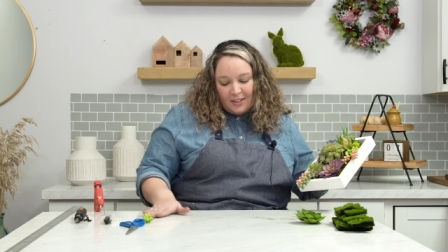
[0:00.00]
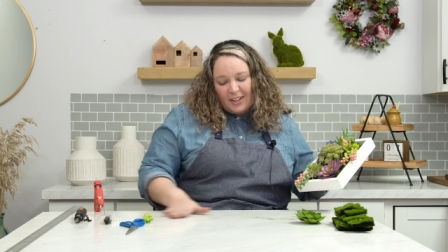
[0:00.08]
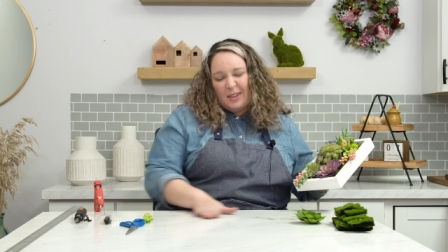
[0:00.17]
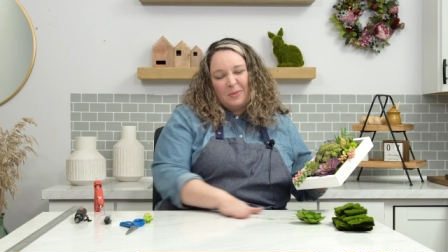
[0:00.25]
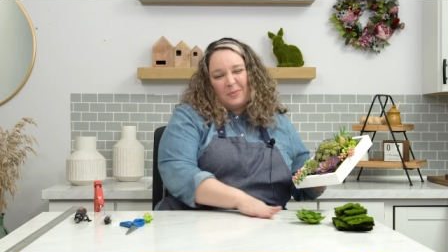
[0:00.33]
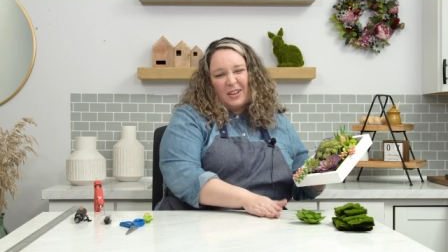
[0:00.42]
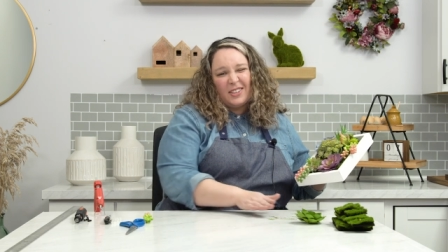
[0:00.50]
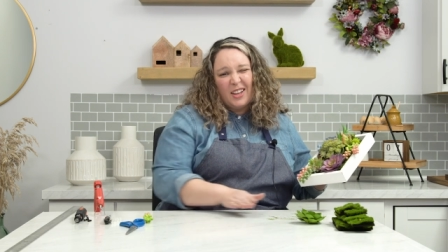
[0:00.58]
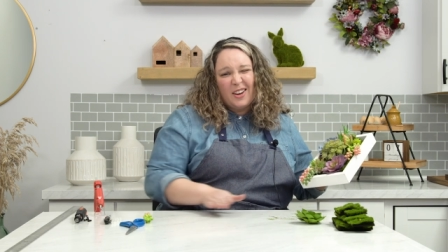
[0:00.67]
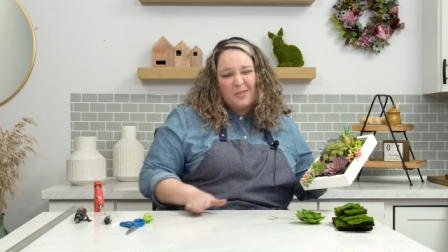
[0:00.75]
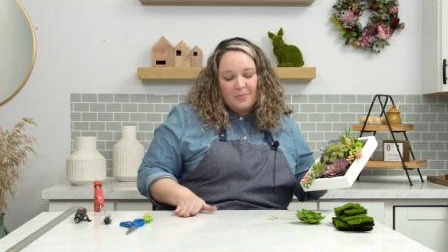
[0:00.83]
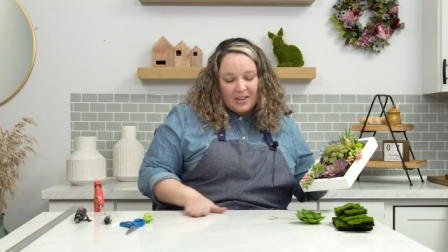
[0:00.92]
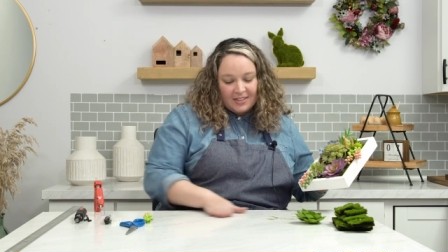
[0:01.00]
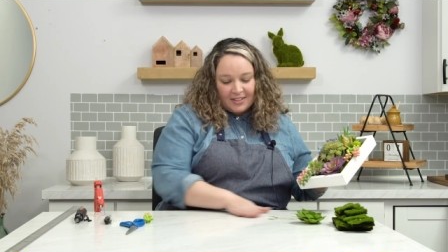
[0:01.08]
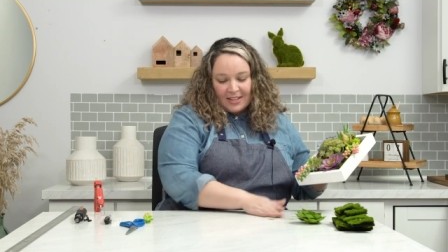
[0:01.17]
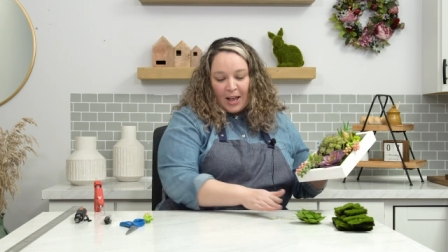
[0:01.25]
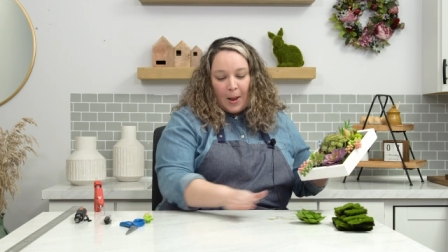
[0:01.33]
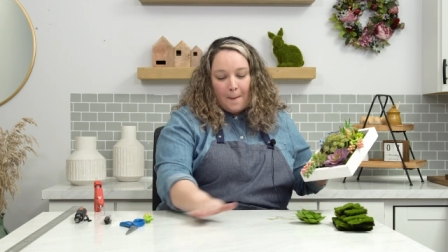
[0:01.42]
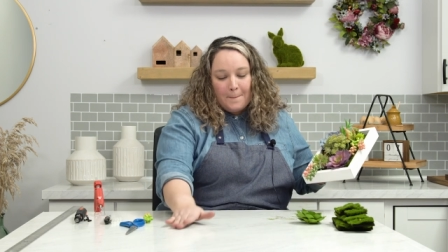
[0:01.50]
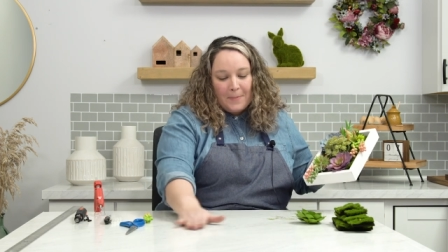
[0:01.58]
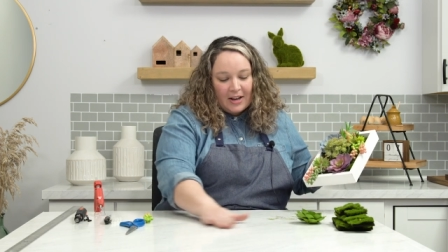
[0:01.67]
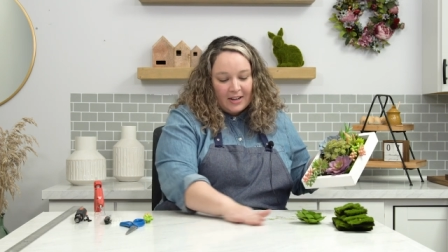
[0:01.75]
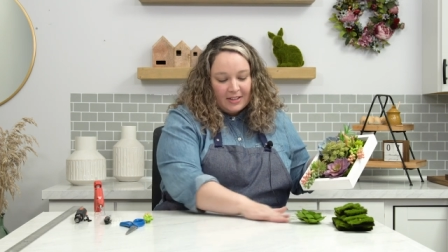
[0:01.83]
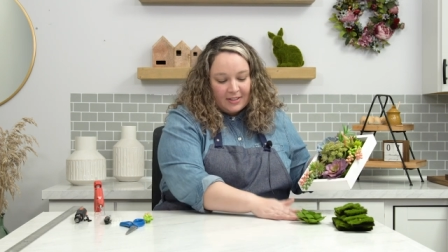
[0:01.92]
Okay, maybe a lot of mess,
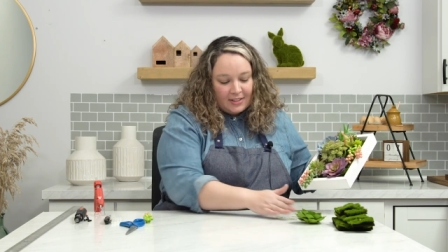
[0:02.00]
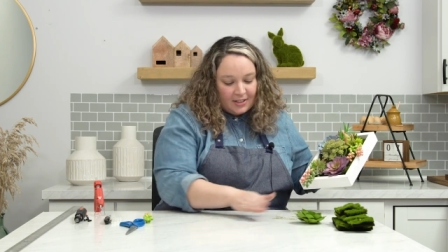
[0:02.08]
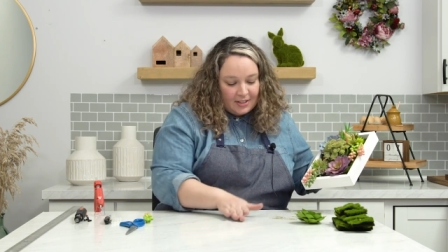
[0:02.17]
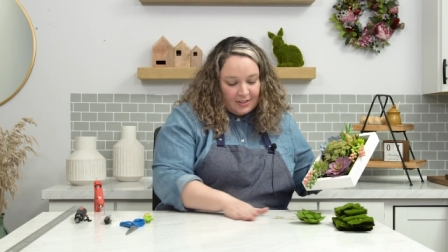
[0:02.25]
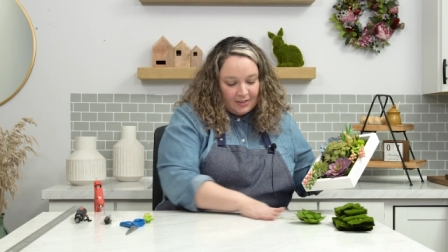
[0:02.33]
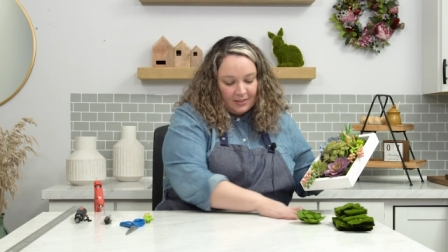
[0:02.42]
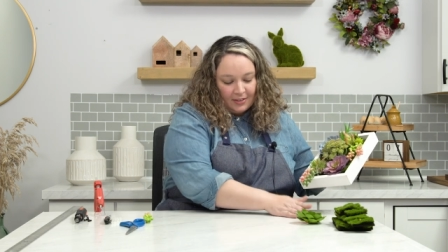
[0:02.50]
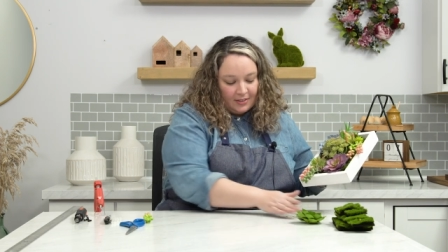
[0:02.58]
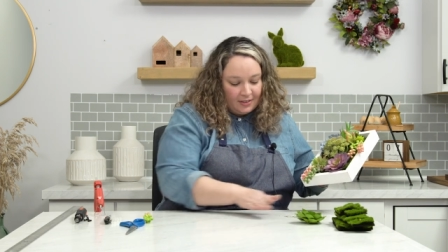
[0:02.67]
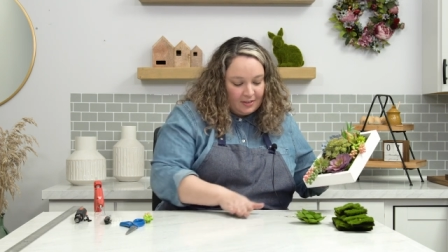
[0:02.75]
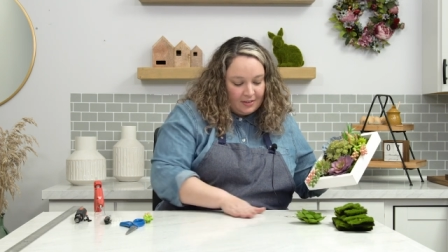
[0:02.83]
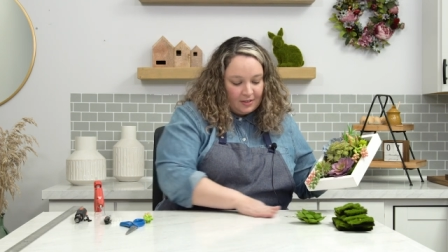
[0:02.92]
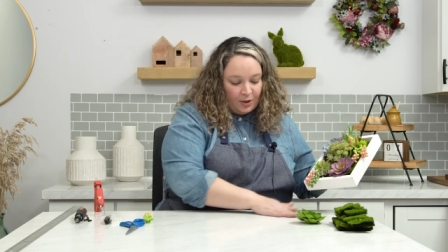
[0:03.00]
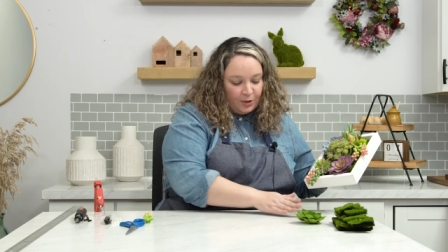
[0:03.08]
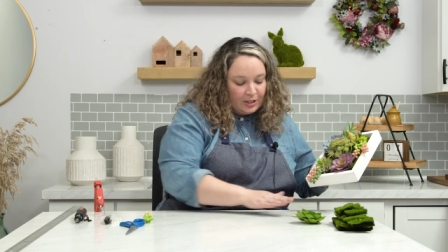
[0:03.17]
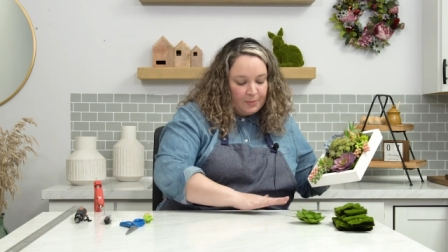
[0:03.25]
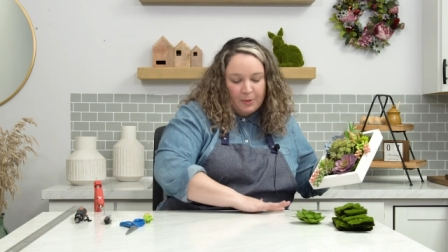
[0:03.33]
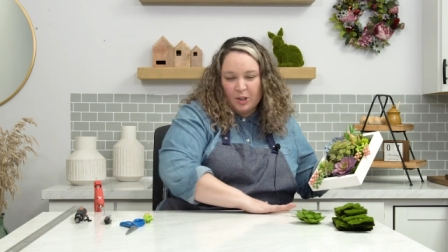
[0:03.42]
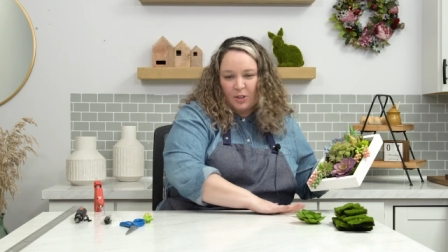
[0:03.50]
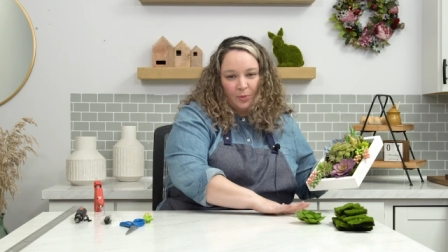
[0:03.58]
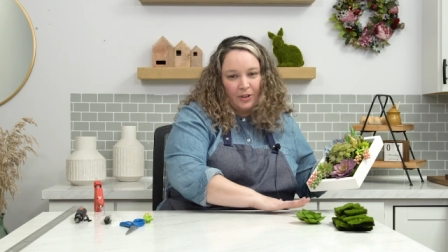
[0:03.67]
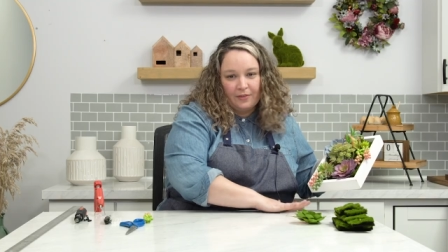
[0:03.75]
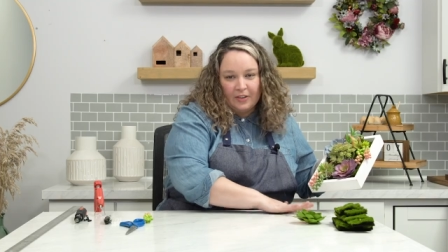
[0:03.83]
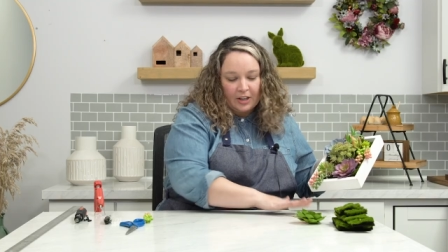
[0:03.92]
but only burned
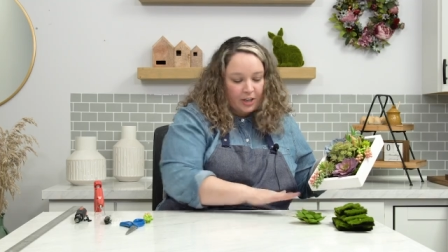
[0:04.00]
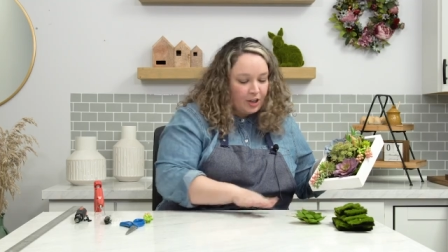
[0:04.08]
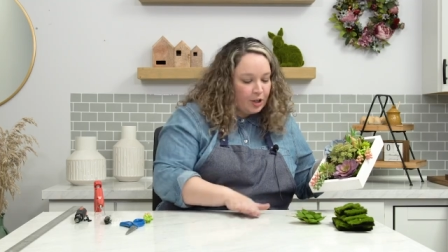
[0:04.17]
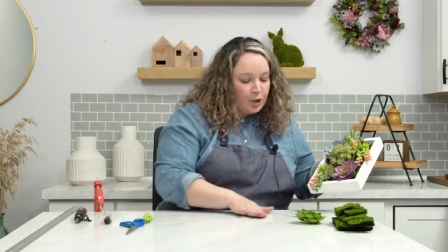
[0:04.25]
one finger.